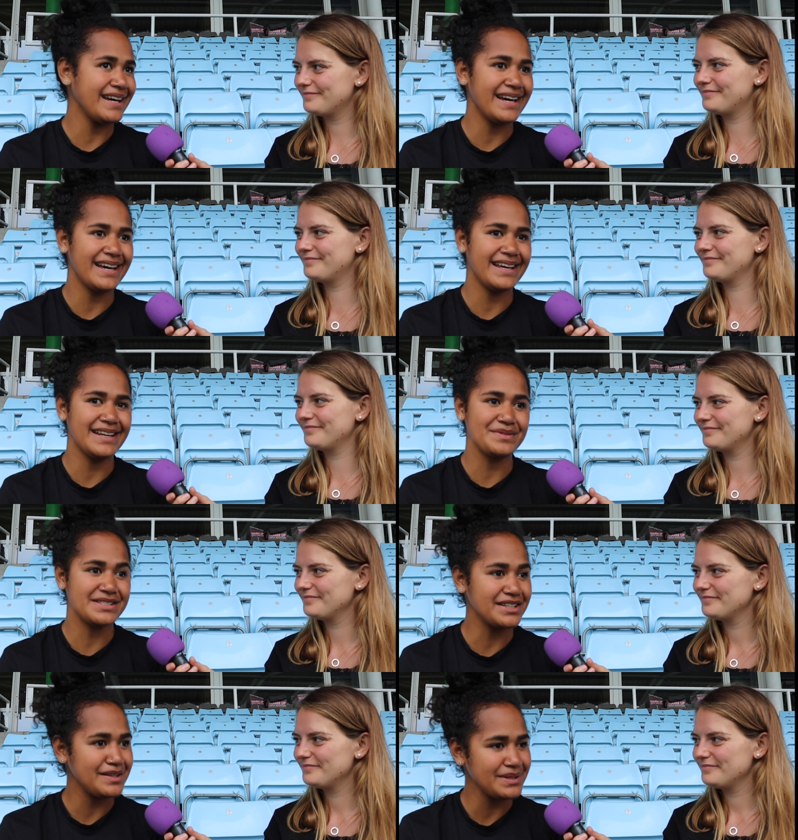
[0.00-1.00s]
Speaker 1: mm-hmm. and I'm
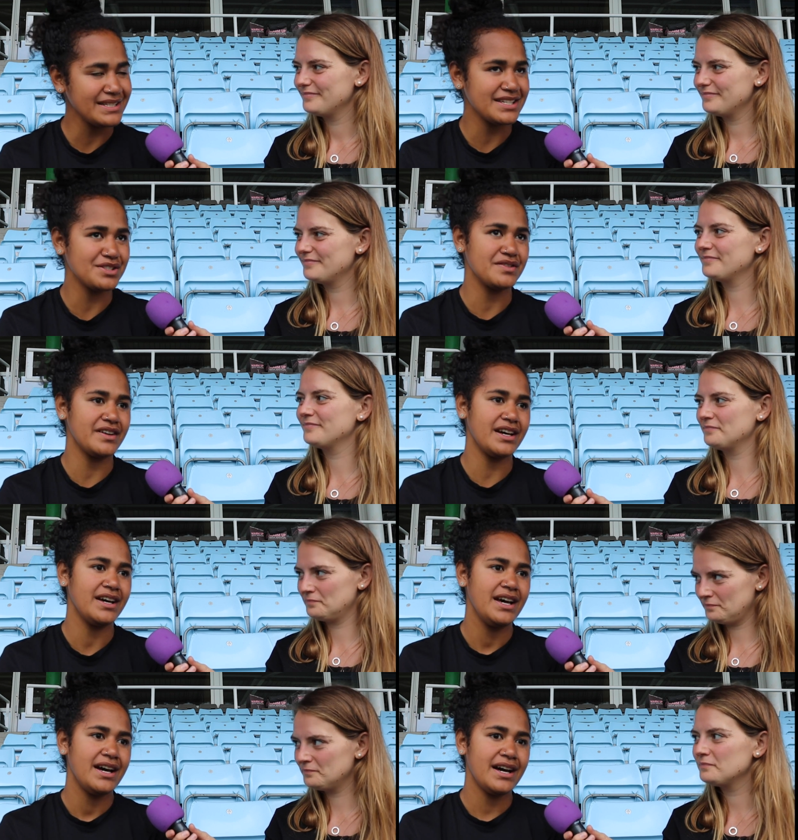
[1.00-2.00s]
still keeping in touch with
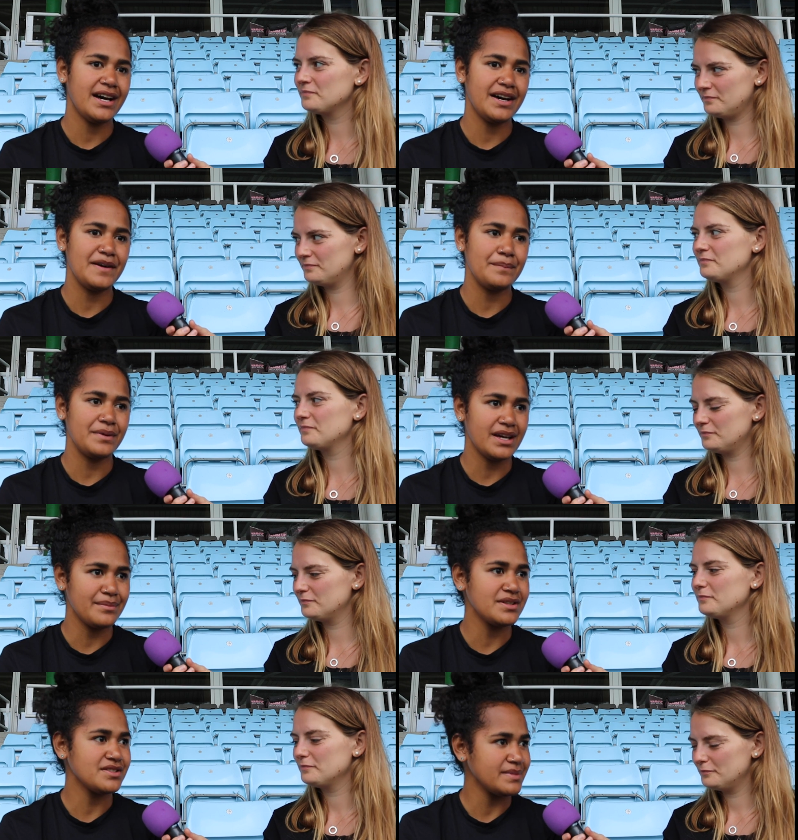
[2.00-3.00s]
her. Um, but
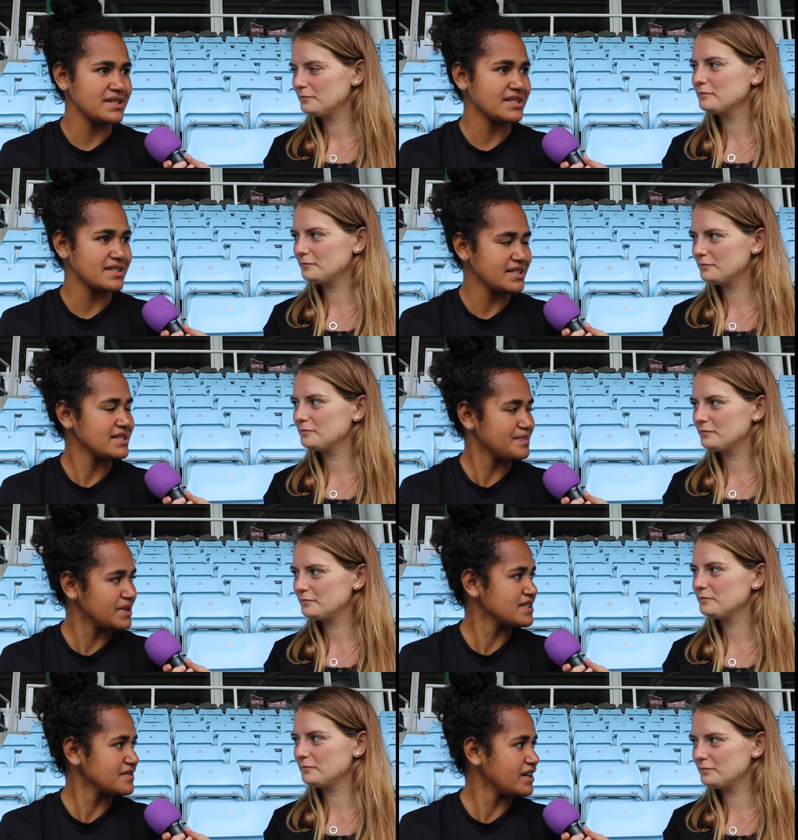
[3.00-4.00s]
yeah, much of my success is
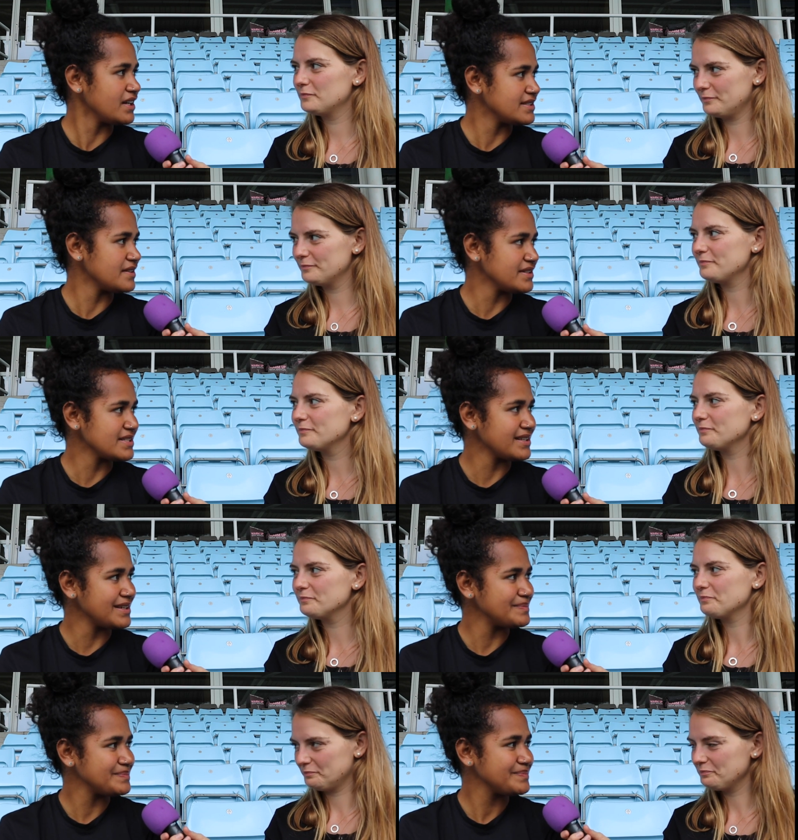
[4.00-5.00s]
because of her. I definitely say
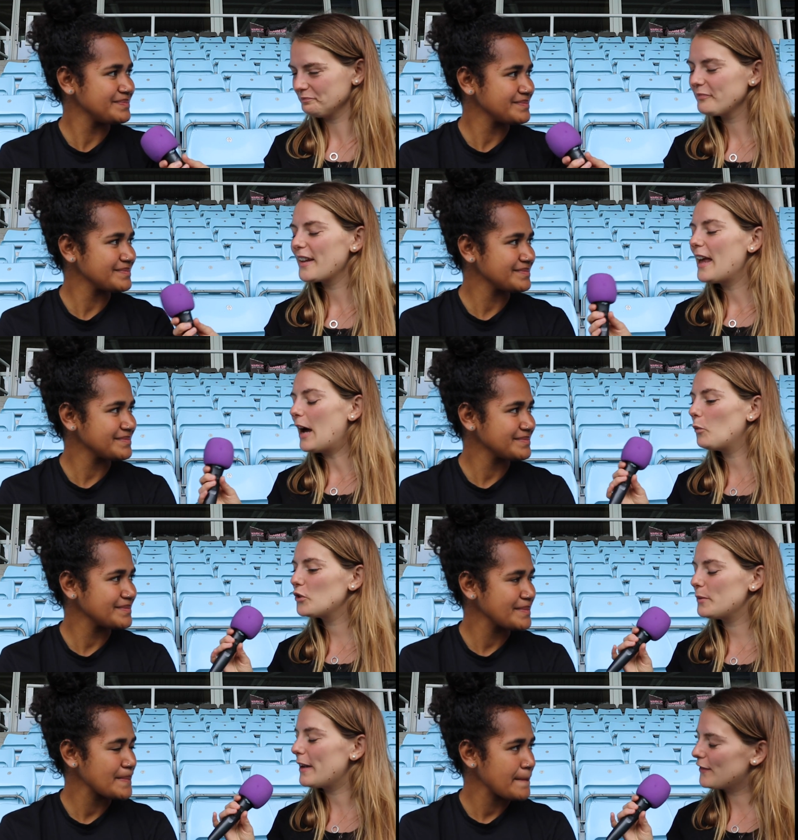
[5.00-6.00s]
that.
Speaker 2: And
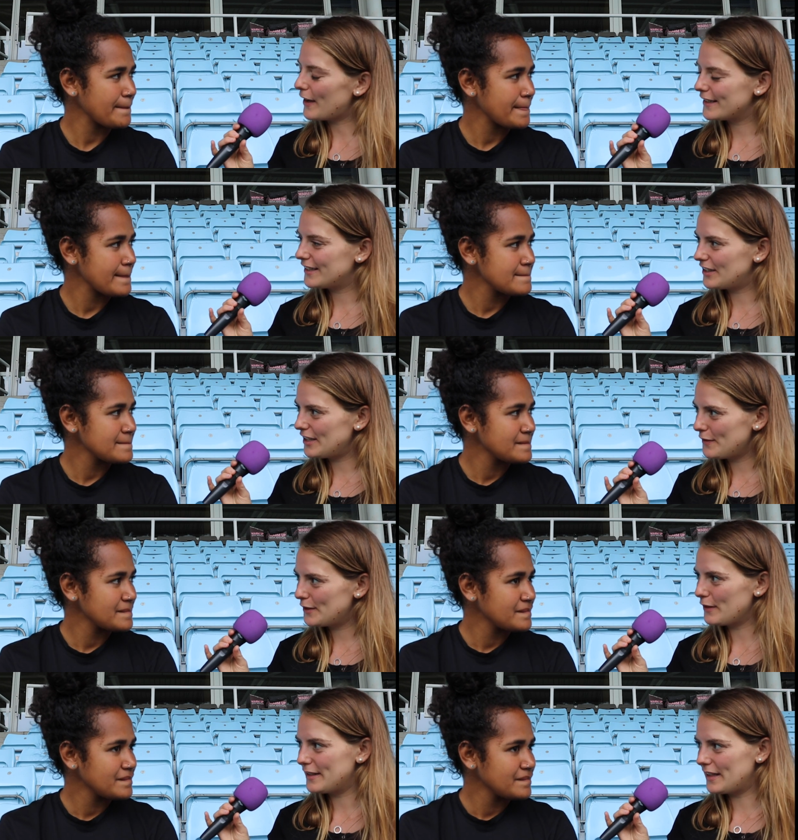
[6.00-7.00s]
what do you make of Exeter
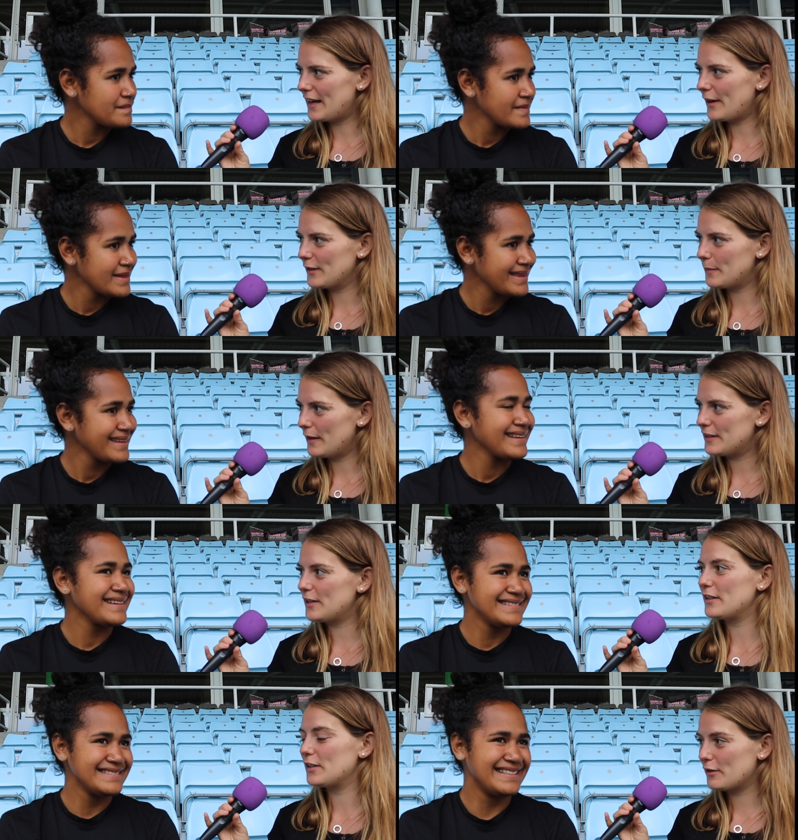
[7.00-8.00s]
Chiefs' recent announcement
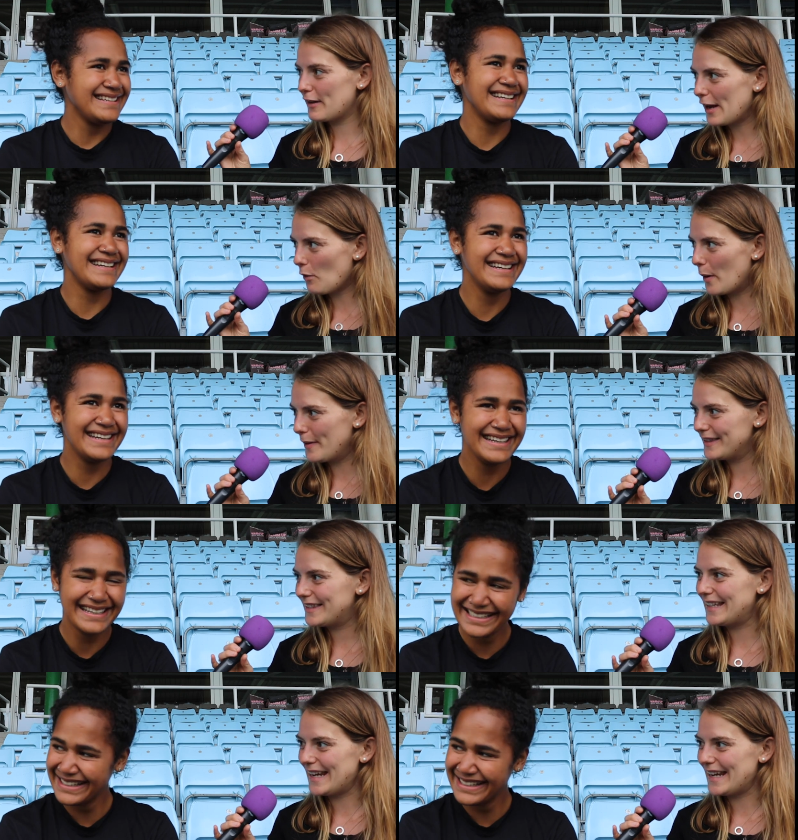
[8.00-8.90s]
to, to create a women's